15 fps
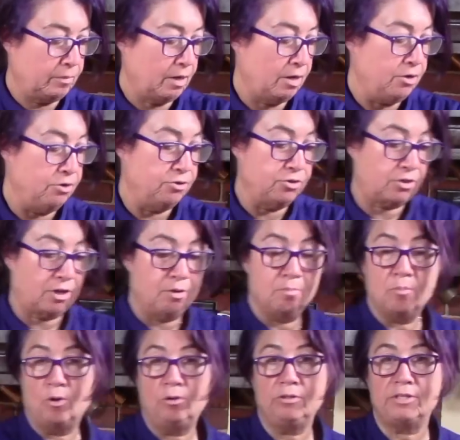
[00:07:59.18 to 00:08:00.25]
And you're just going to
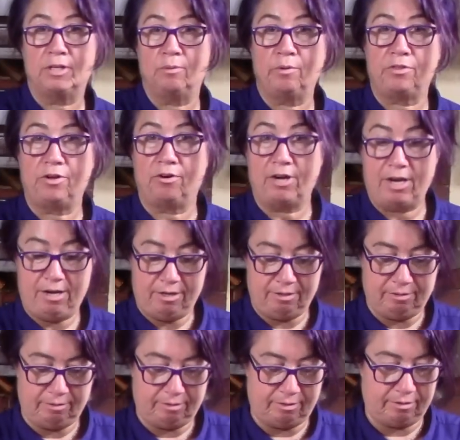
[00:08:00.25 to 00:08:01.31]
mold it with your
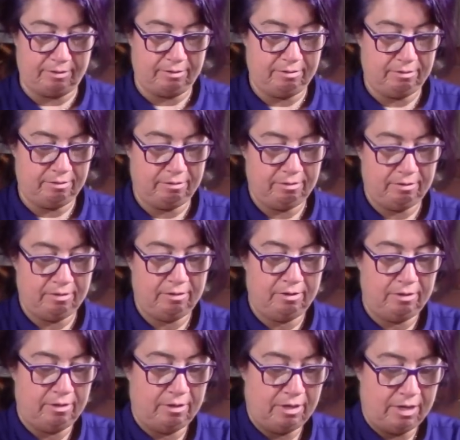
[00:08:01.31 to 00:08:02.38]
hands
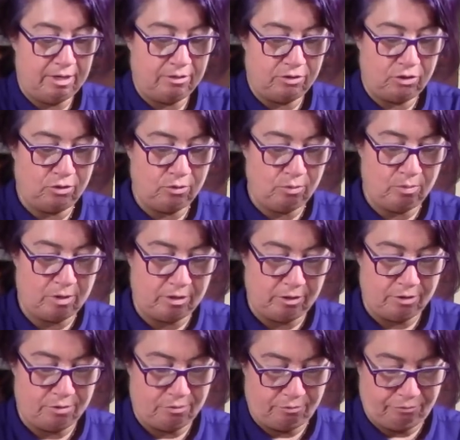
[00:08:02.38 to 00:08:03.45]
into a
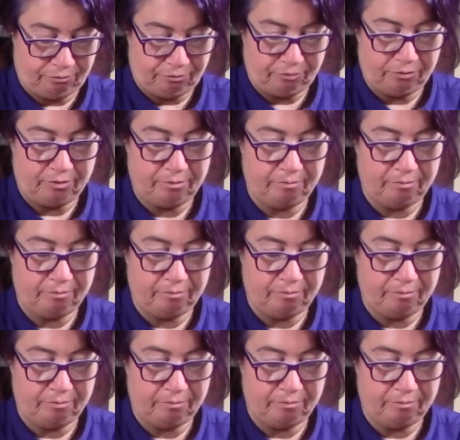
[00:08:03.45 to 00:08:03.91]
loaf.